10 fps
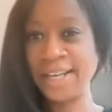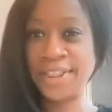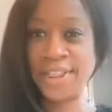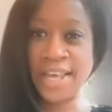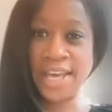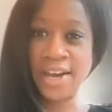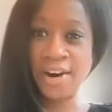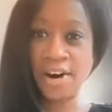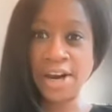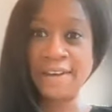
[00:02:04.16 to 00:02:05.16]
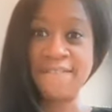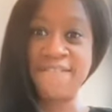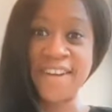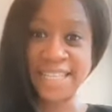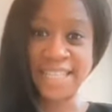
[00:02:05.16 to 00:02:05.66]
They are
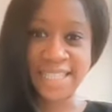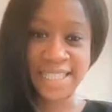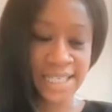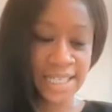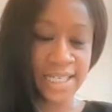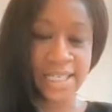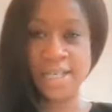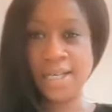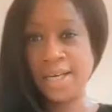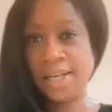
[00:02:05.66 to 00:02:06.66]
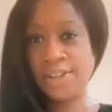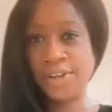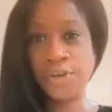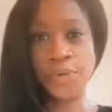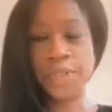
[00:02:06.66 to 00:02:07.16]
investing. They're
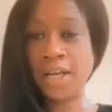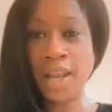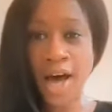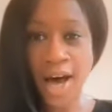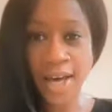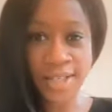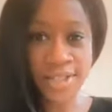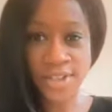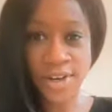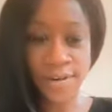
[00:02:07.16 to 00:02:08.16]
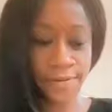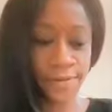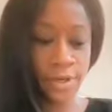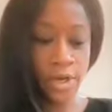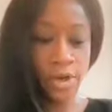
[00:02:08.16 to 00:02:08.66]
doing a lot of stuff.
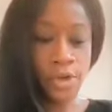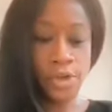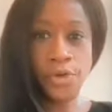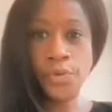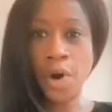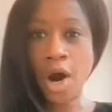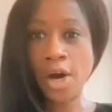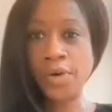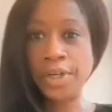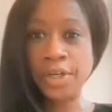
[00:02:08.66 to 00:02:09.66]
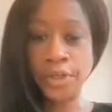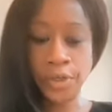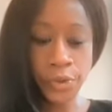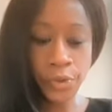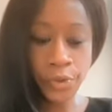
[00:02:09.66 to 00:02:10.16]
You are going to
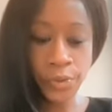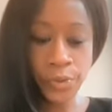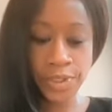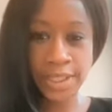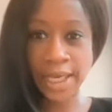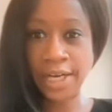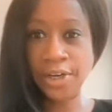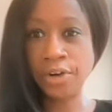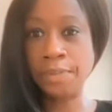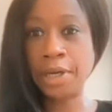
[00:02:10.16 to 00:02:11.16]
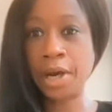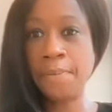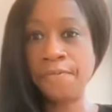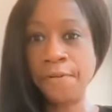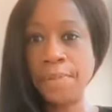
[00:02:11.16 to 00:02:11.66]
use, and you're going to become
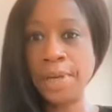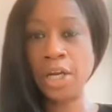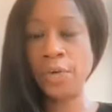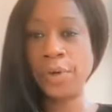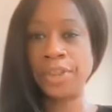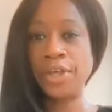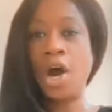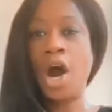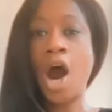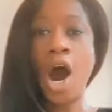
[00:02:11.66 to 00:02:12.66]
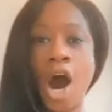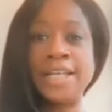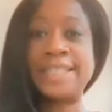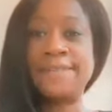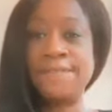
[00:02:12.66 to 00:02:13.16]
familiar with
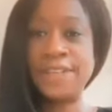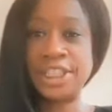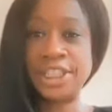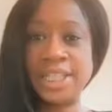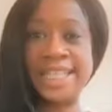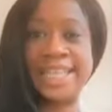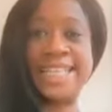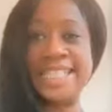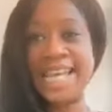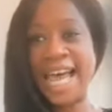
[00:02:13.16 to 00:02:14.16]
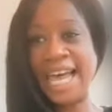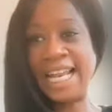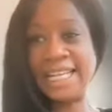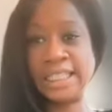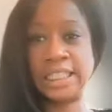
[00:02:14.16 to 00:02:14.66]
artificial
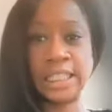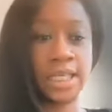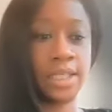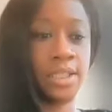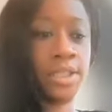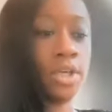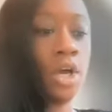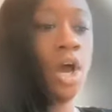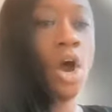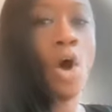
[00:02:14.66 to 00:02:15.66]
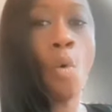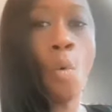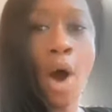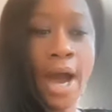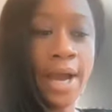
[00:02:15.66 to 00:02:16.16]
intelligence.
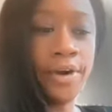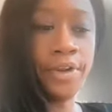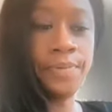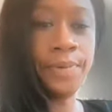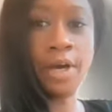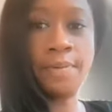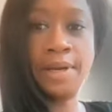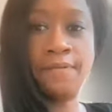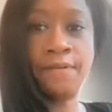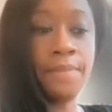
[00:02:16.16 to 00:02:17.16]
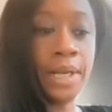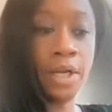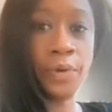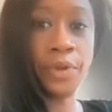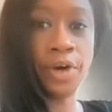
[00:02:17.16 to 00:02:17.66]
Why are you becoming
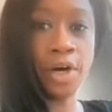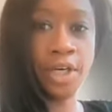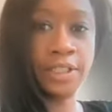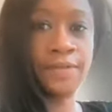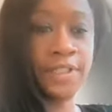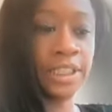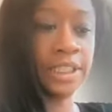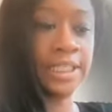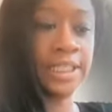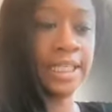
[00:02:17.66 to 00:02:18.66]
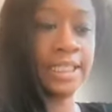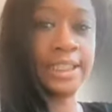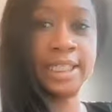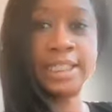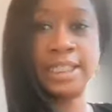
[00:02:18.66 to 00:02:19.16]
familiar with artificial
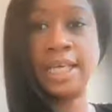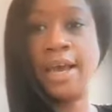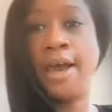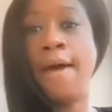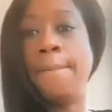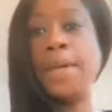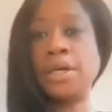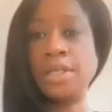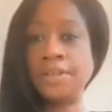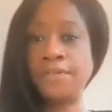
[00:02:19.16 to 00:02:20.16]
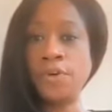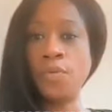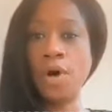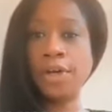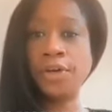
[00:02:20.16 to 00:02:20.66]
intelligence? Because if you
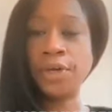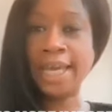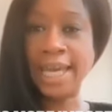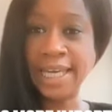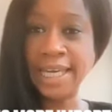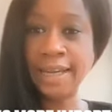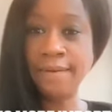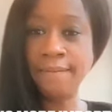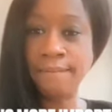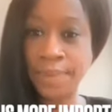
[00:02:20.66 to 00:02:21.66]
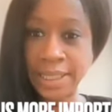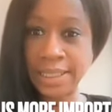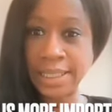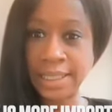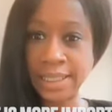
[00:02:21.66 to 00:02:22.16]
want to do any
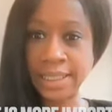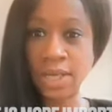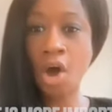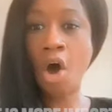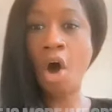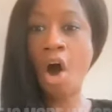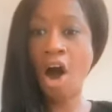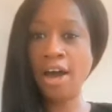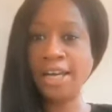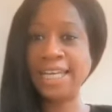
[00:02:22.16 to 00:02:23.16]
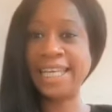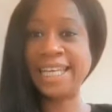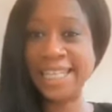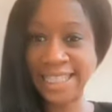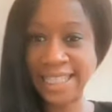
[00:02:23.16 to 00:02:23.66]
business on the
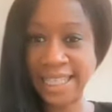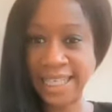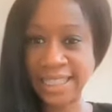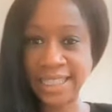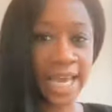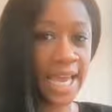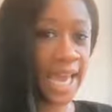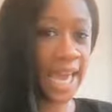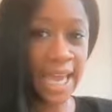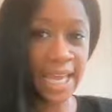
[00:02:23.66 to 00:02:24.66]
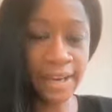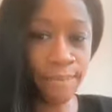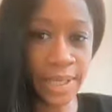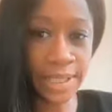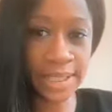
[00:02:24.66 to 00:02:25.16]
internet, any
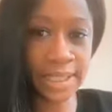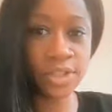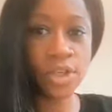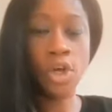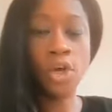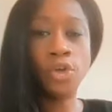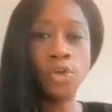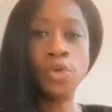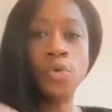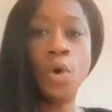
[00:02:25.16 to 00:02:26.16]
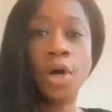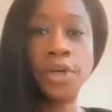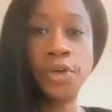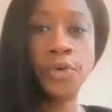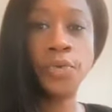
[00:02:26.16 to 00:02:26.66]
business you want to
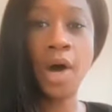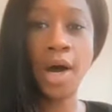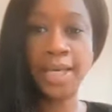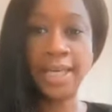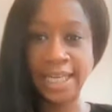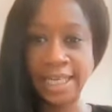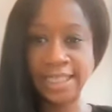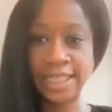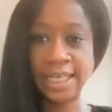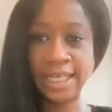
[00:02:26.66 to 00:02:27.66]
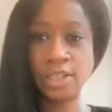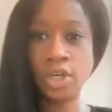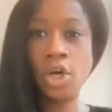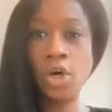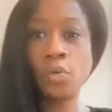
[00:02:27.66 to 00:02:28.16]
do on the internet
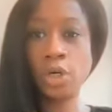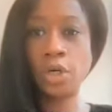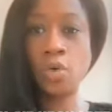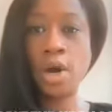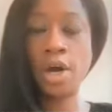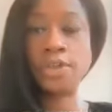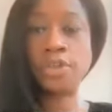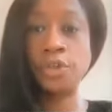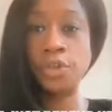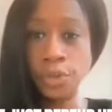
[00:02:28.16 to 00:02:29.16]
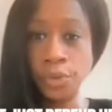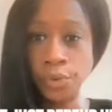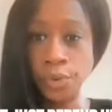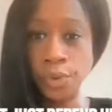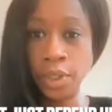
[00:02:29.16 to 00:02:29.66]
requires you